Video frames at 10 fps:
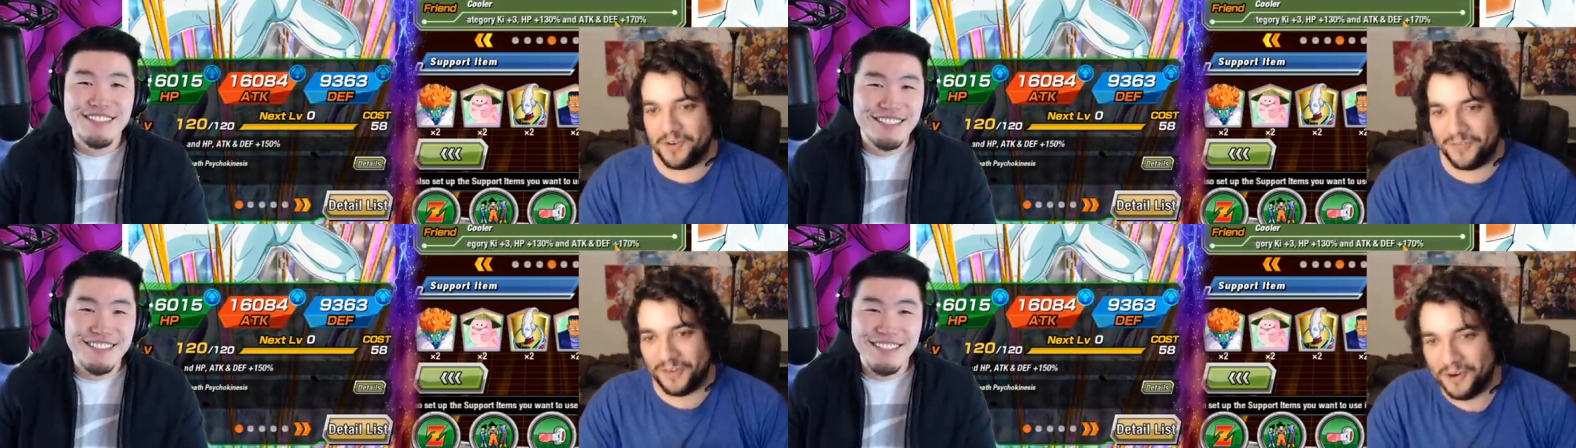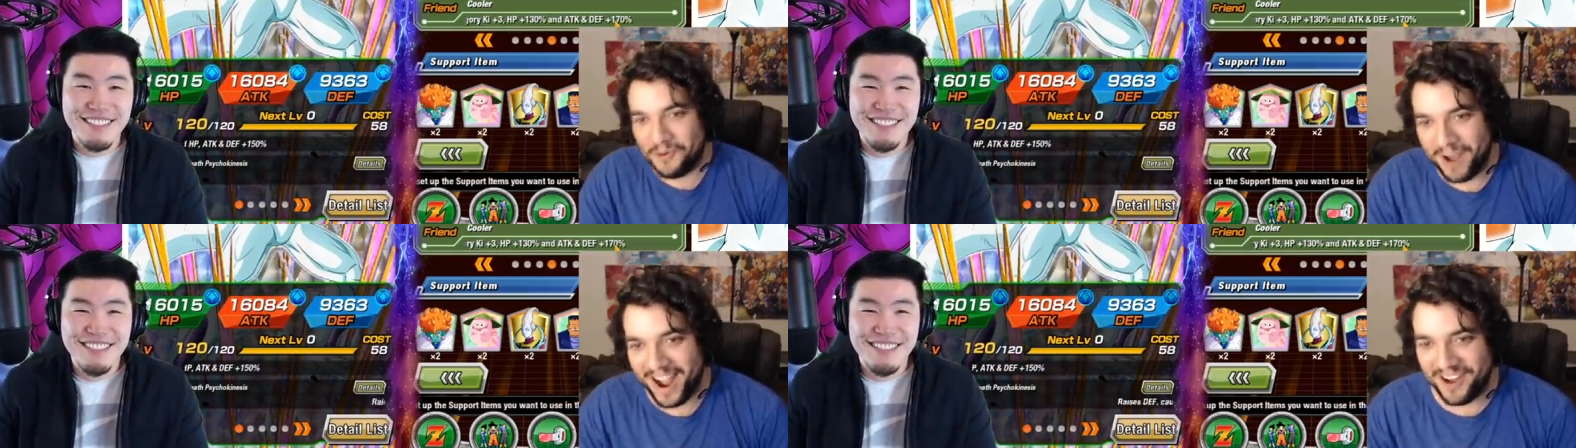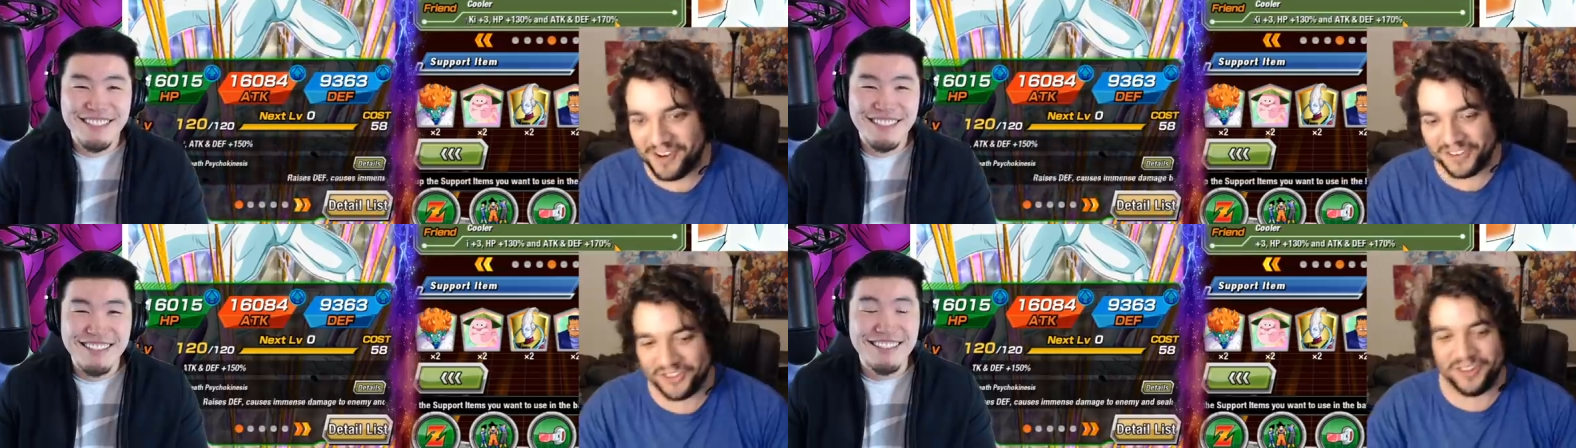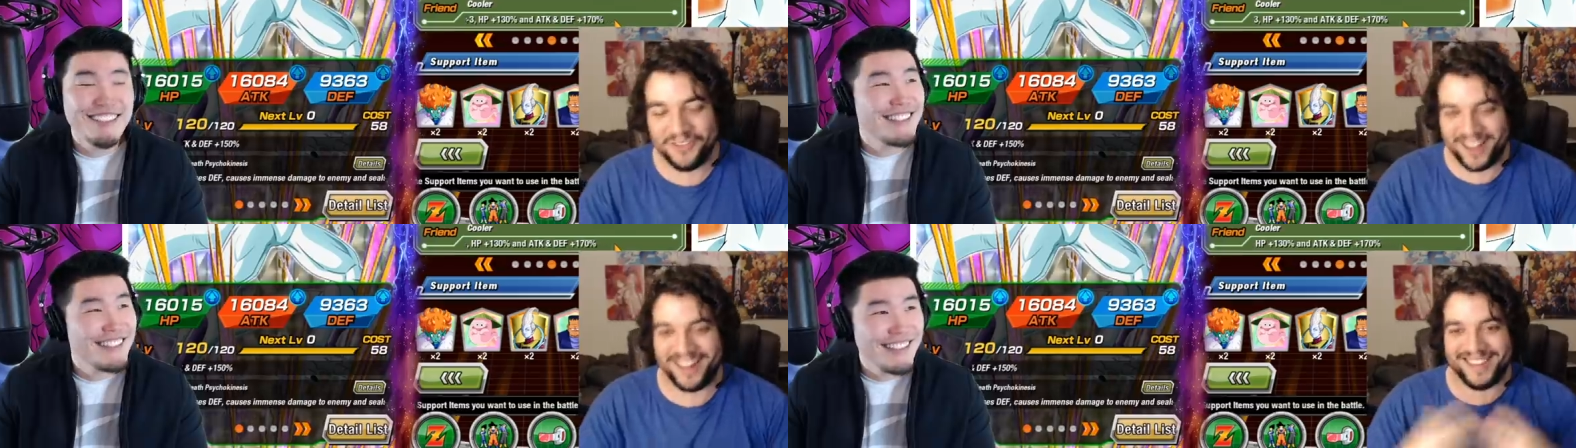Speaker 1: for a while, so it,
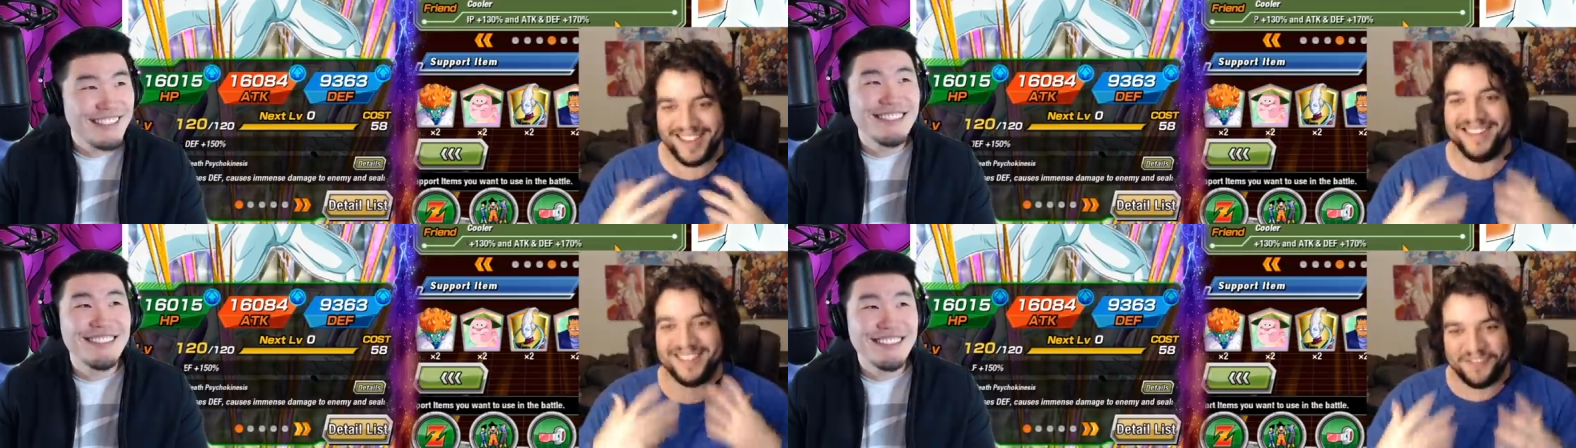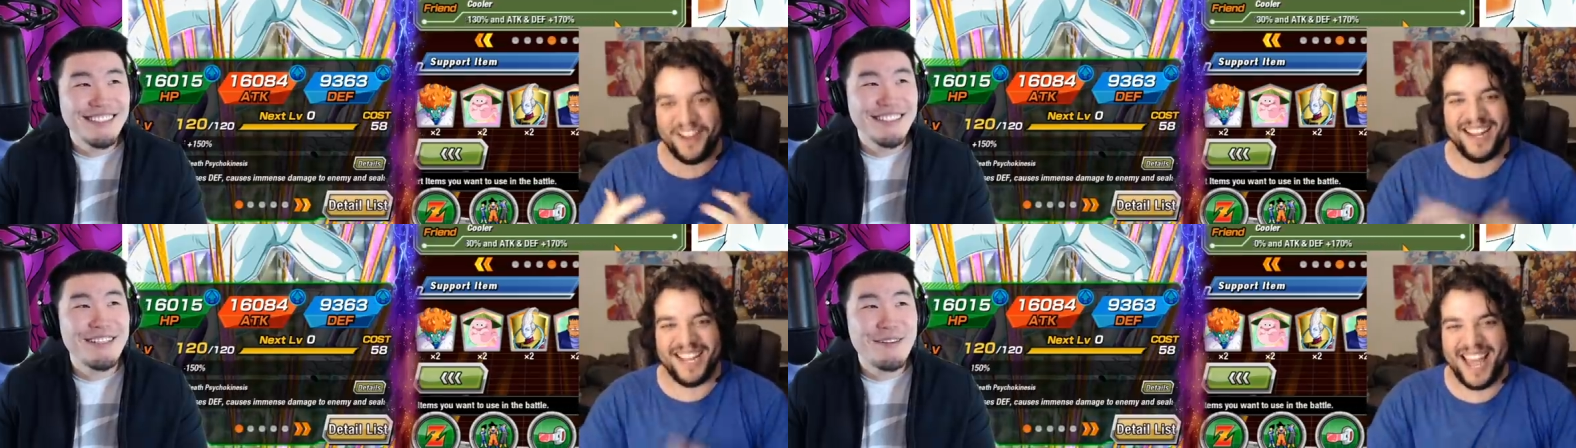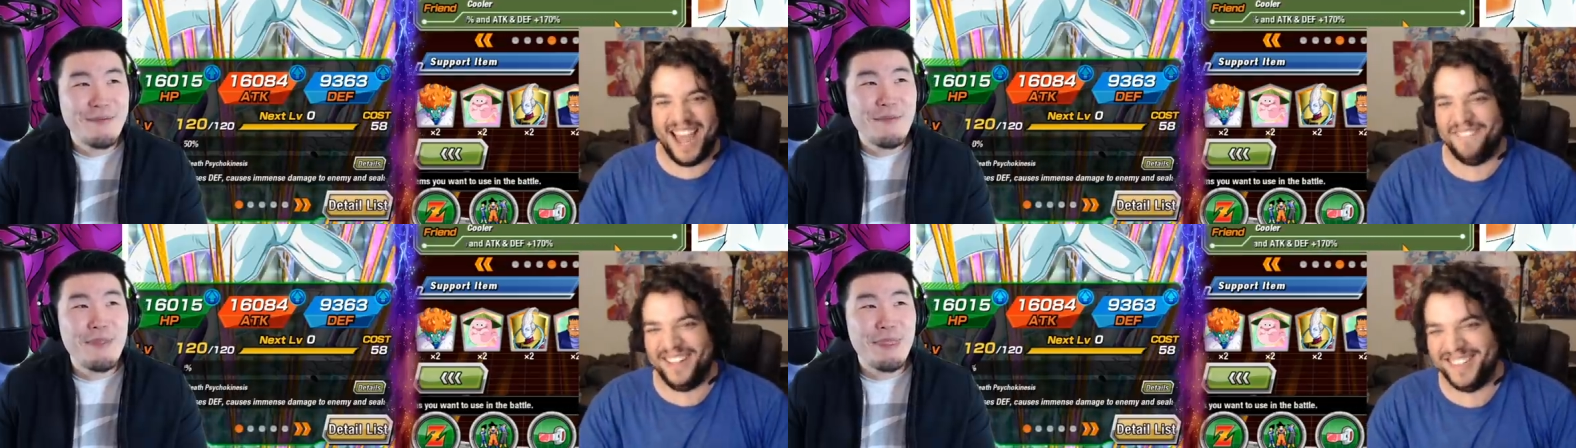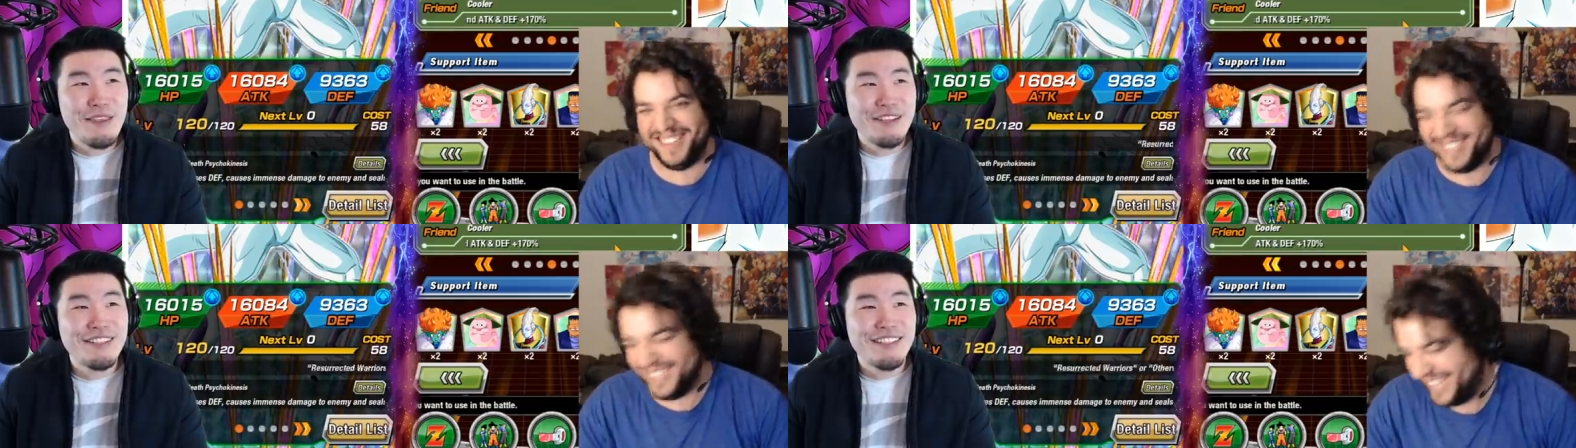it's nice to finally have
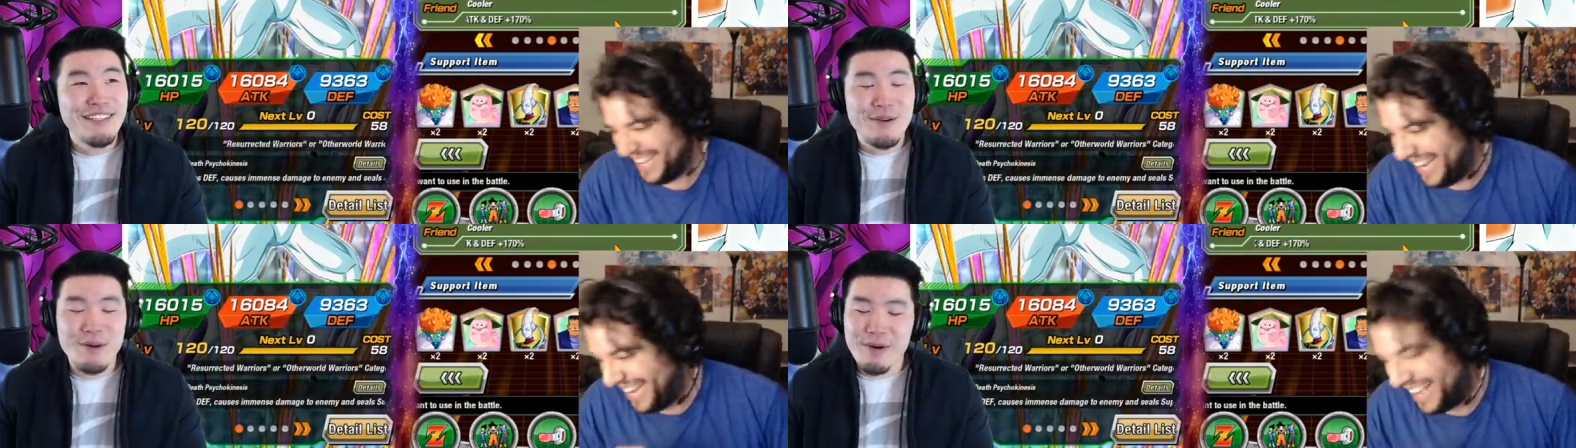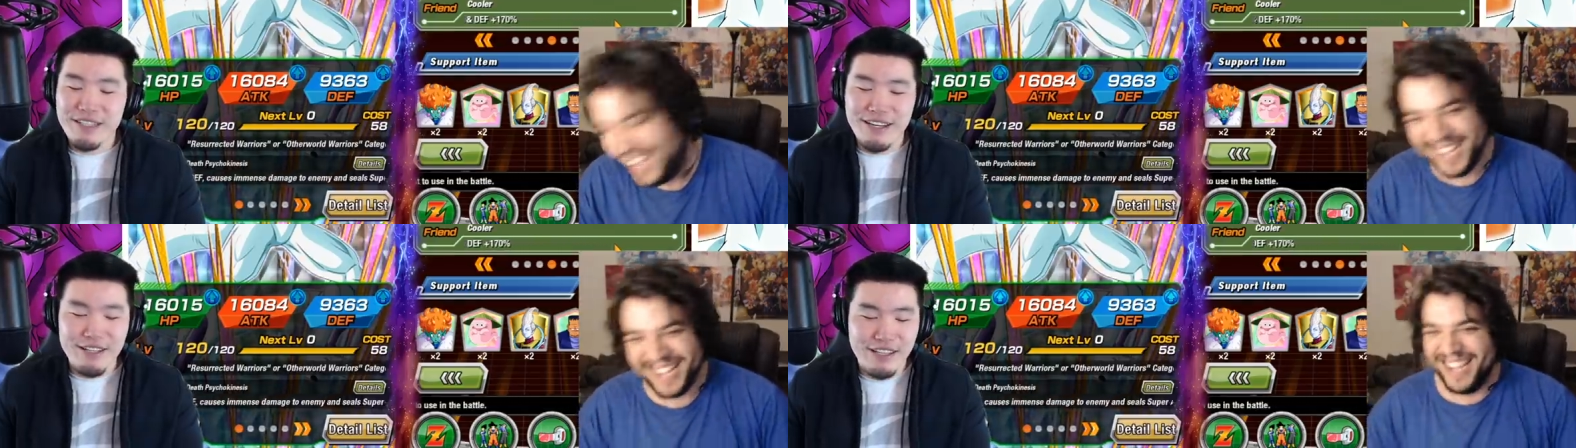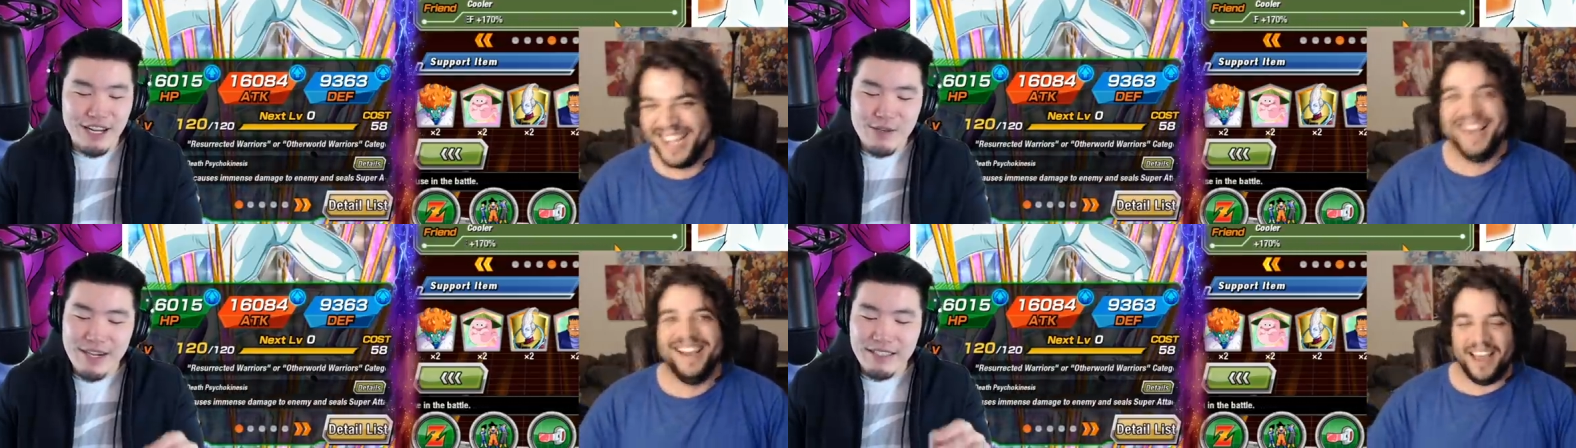this.
Speaker 2: yeah, we worked out all the contract